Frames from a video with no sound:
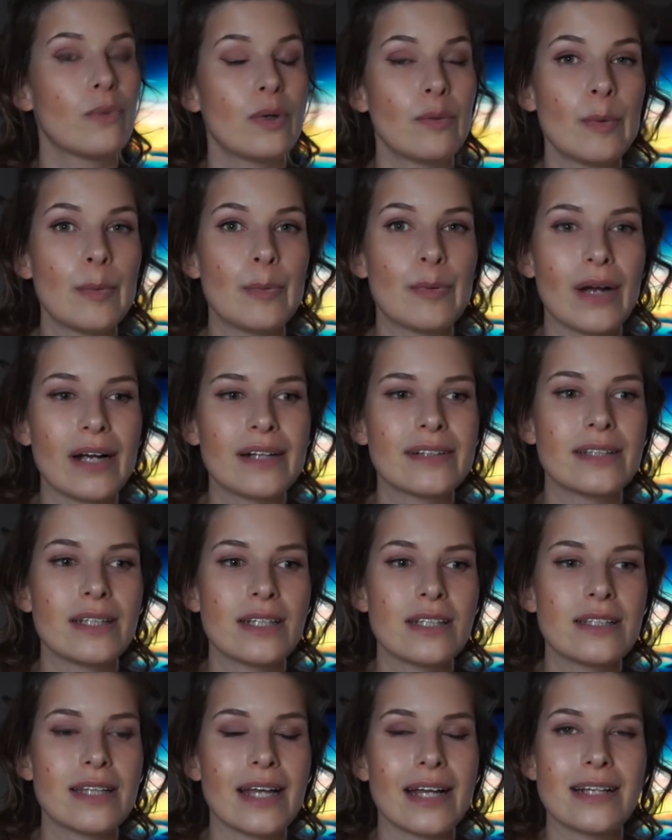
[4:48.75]
When we
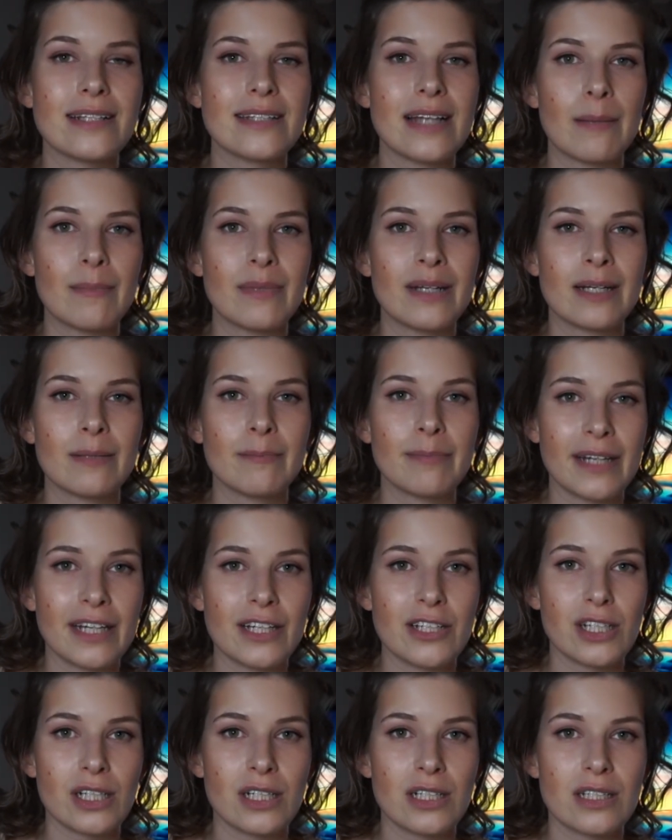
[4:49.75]
practiced examining
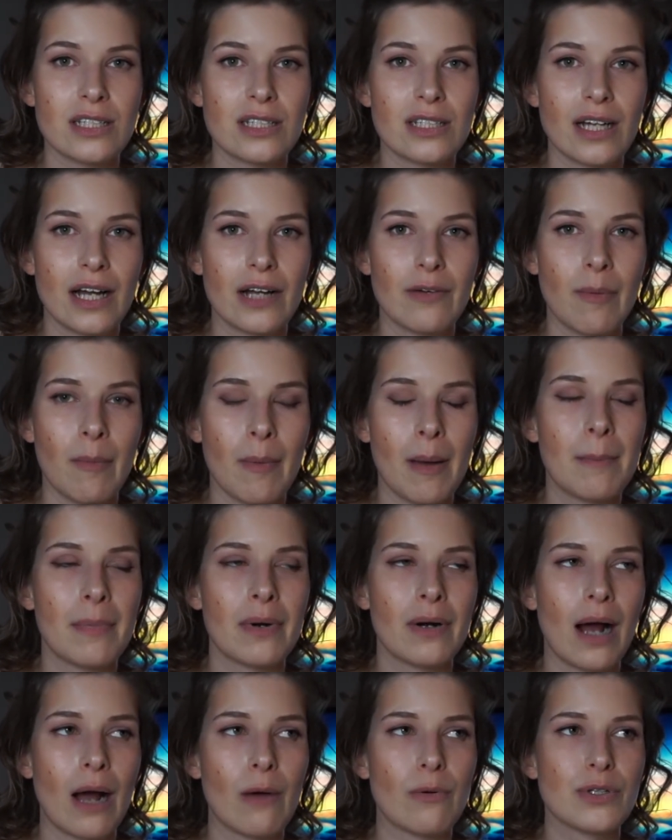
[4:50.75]
patients, I
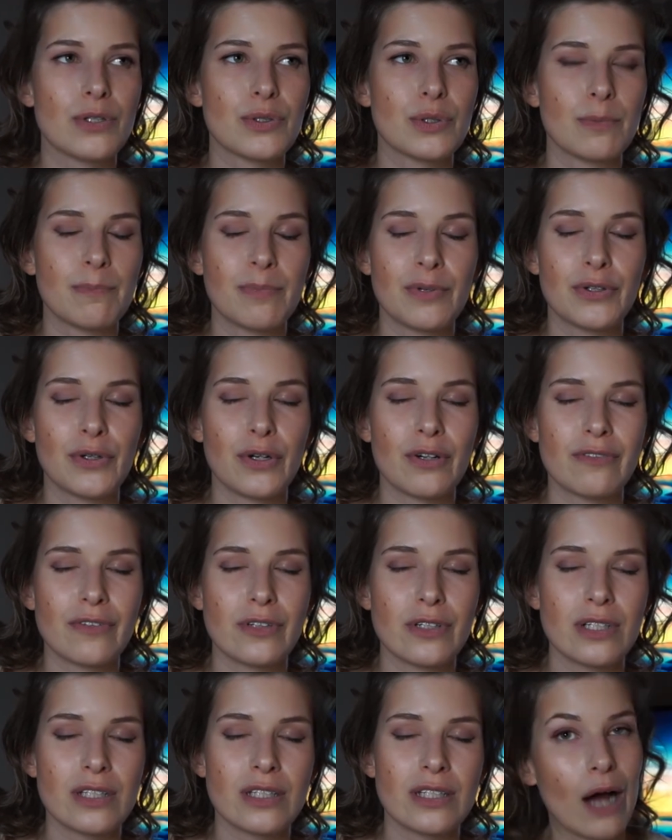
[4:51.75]
remember I was super
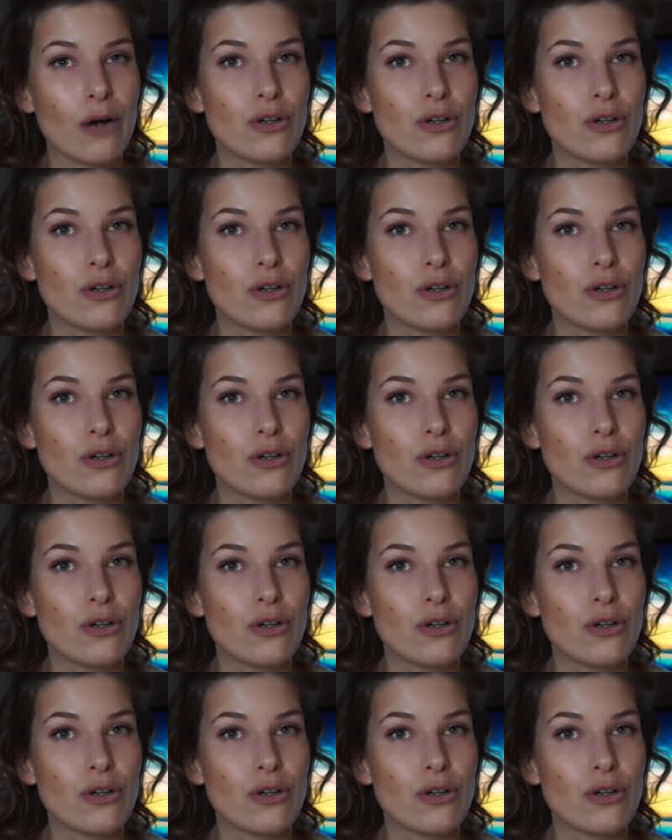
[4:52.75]
nervous.